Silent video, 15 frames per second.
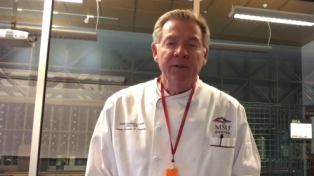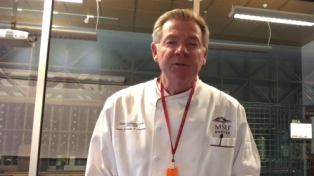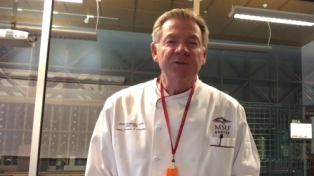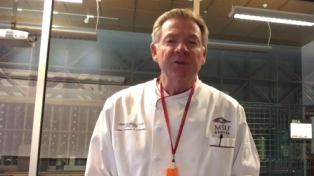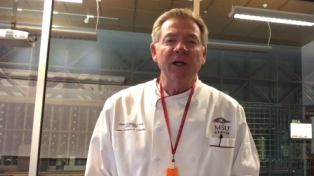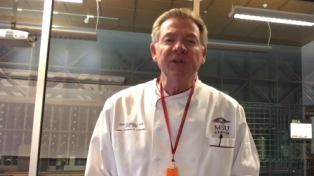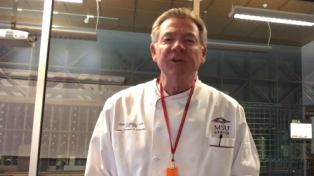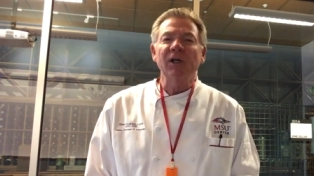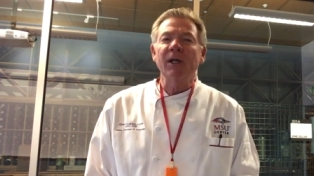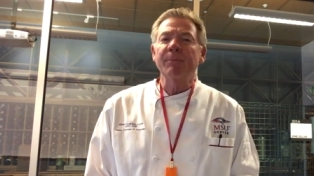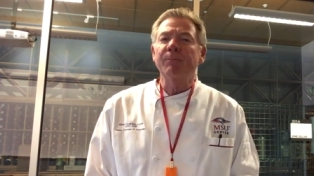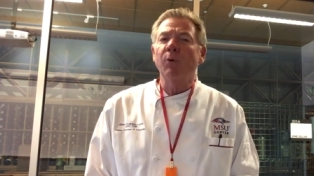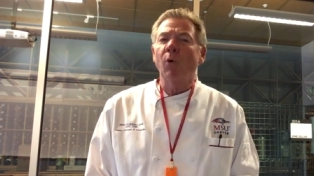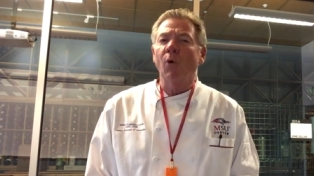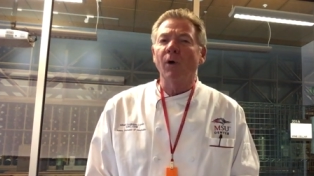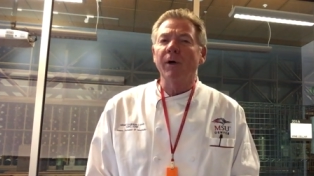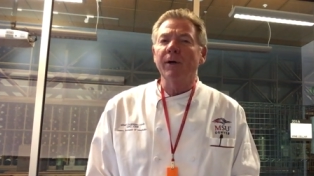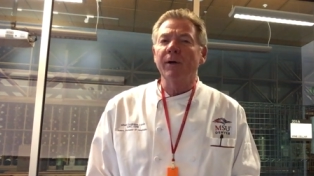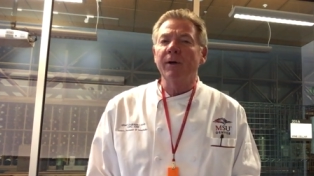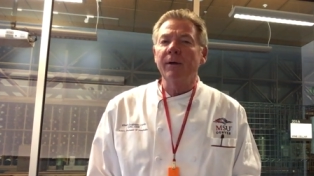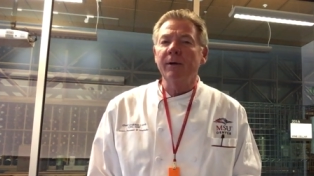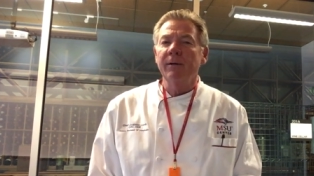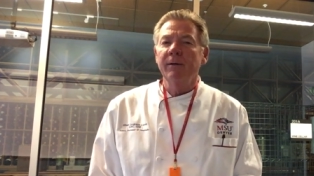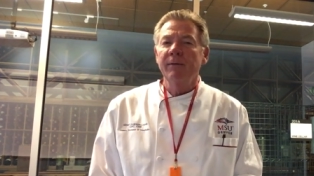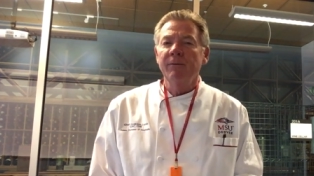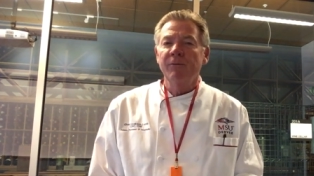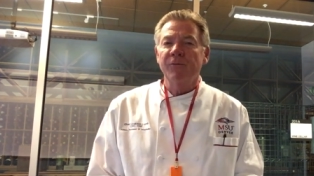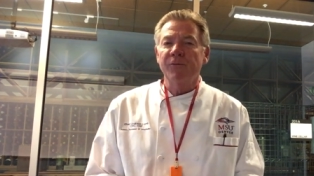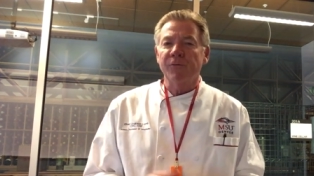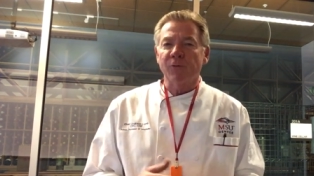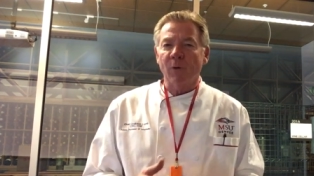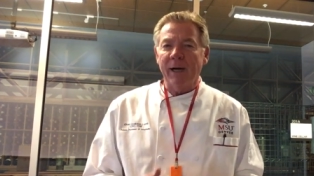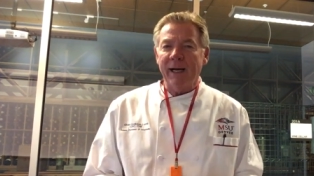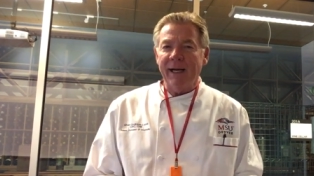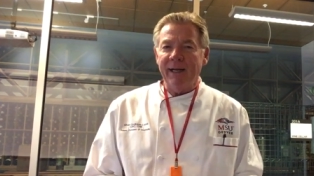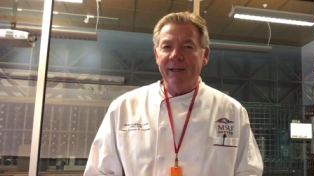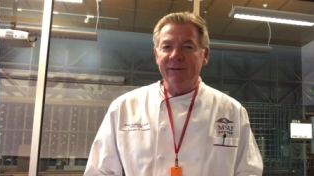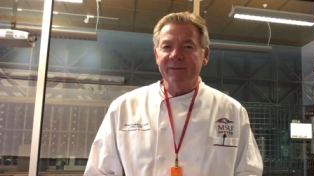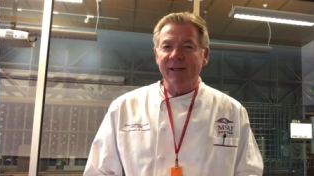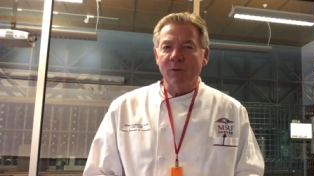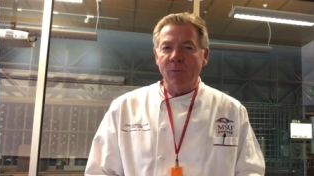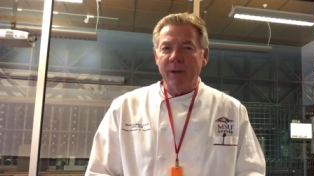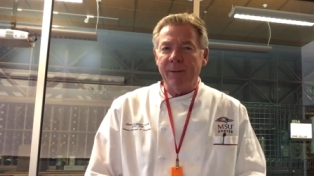Such an important phrase that